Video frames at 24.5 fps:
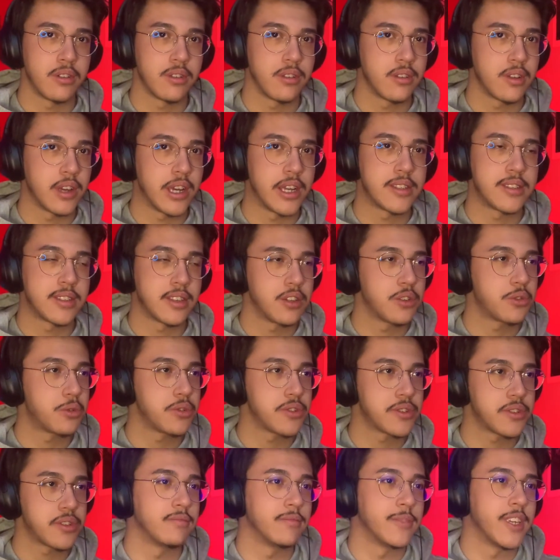That's
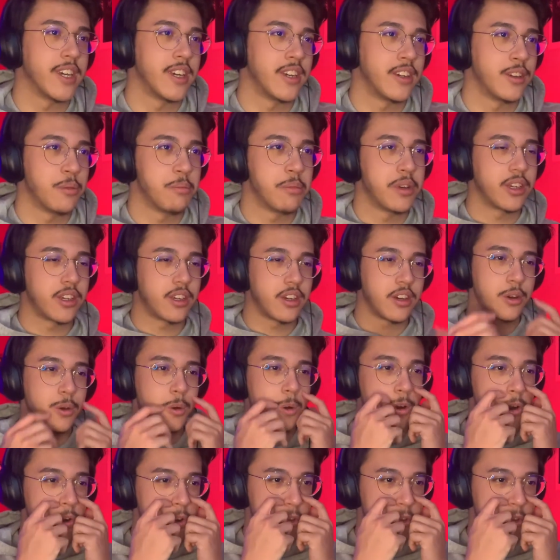interesting. Hey, Omega, who are